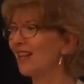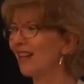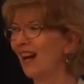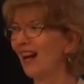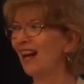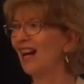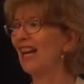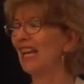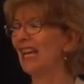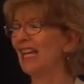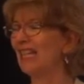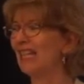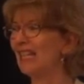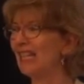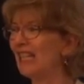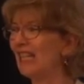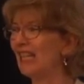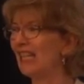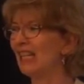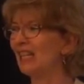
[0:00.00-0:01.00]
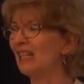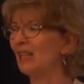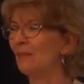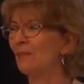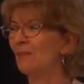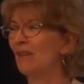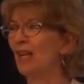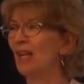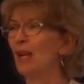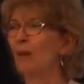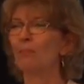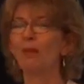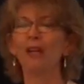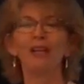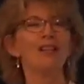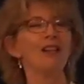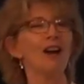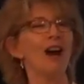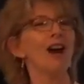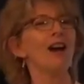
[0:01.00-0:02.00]
God indeed,
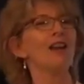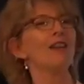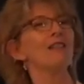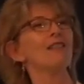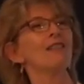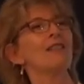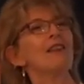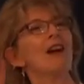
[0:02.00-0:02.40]
but God is,